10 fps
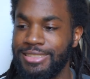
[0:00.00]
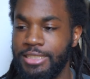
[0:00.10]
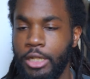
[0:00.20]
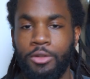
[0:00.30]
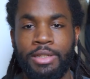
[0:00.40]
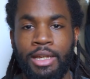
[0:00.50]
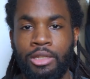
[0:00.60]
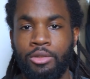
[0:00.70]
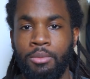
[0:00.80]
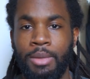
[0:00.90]
narrow down
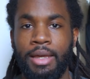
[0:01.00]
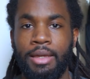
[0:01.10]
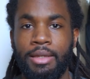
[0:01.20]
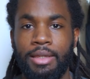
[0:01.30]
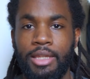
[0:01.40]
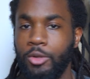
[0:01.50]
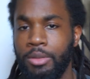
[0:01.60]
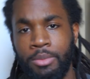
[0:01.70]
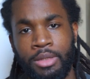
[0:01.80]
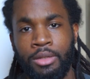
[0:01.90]
on my
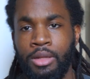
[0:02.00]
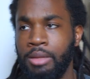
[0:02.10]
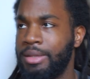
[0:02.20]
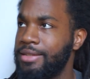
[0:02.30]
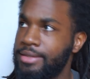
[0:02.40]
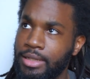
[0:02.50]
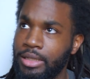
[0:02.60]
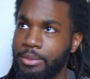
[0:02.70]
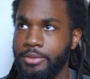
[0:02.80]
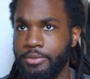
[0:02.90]
equipment and the
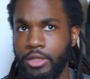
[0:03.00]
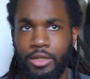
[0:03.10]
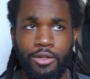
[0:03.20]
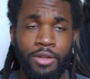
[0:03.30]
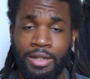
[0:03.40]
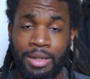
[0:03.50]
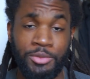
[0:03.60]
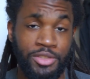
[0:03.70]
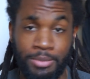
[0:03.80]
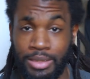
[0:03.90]
setup right now, I'm
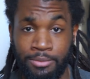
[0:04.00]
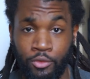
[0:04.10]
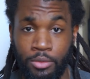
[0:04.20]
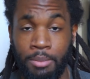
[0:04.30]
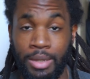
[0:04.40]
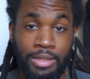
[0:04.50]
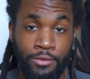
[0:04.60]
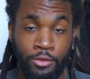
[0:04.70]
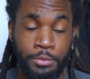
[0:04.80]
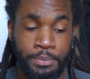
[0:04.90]
just in my, lim- in my living
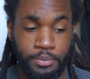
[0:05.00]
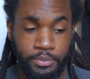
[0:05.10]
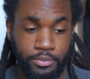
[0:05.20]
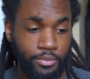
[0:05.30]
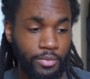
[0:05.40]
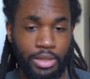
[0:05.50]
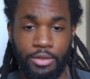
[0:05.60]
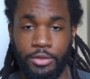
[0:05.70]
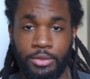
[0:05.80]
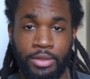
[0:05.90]
room
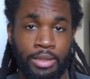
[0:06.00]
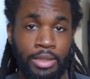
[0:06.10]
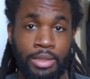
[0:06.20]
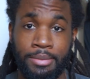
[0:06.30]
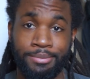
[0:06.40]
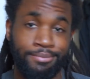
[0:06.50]
using uh,